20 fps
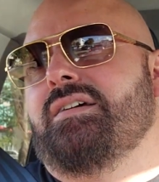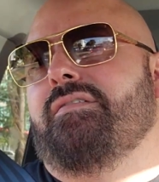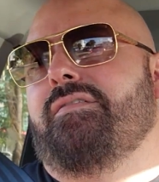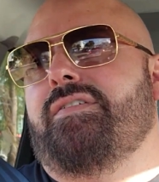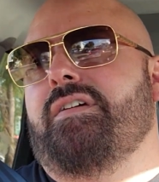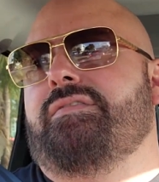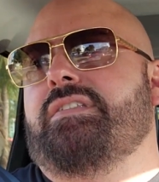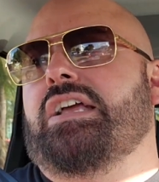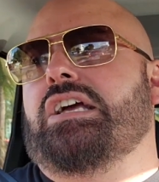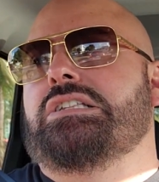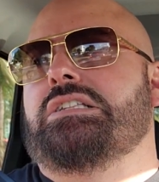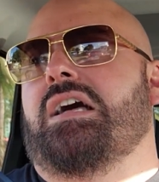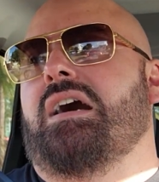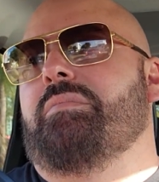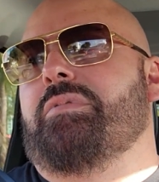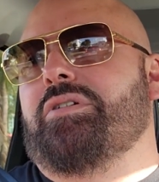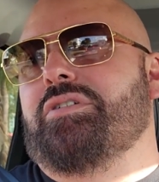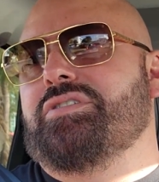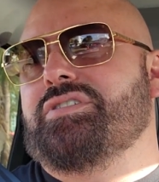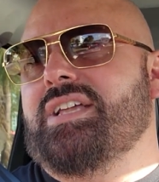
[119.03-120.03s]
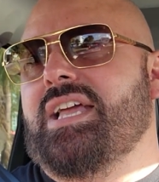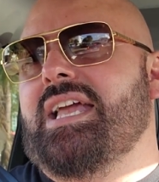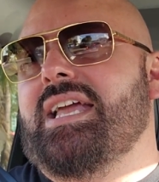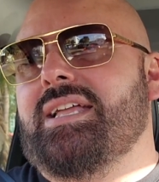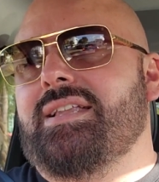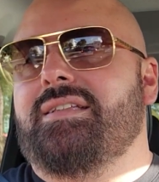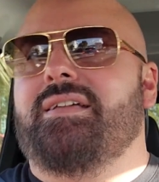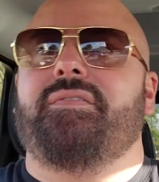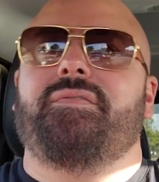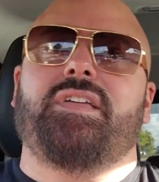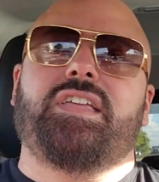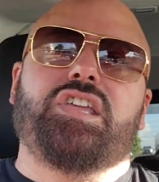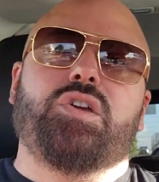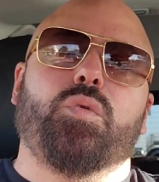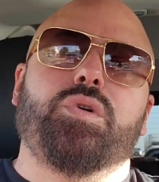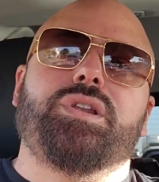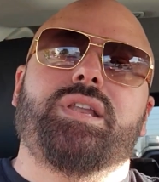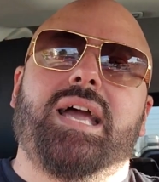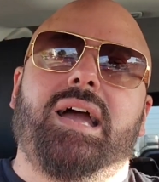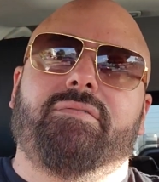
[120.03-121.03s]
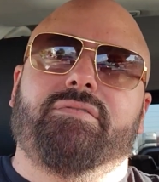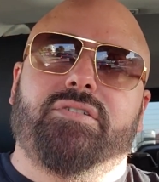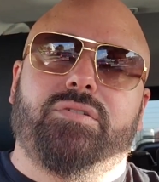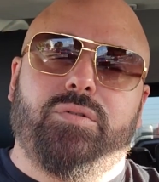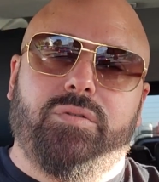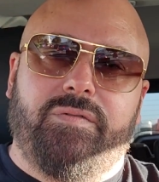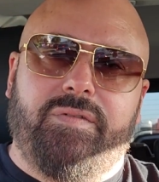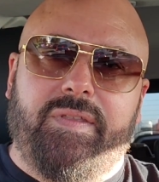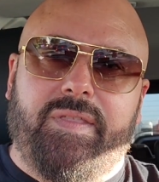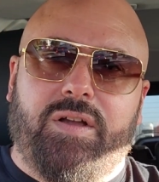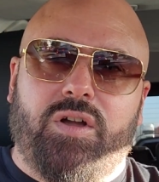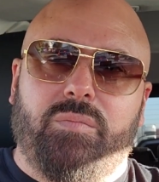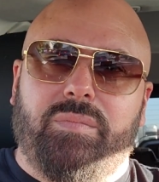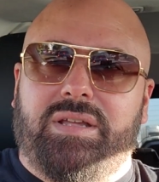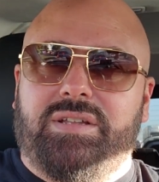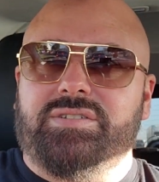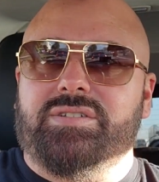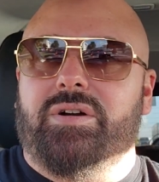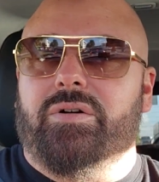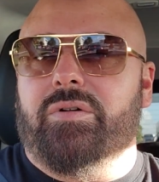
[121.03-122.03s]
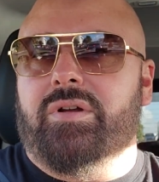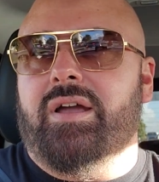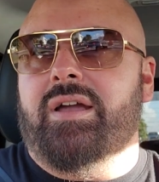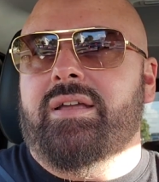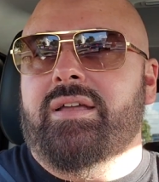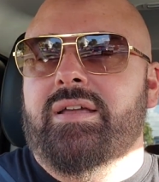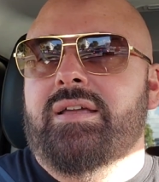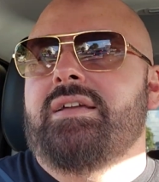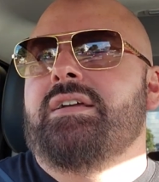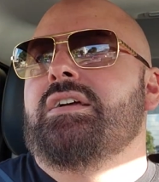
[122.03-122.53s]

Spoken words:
50 kilometers in, then you wouldn't have to do a fideicomiso, okay?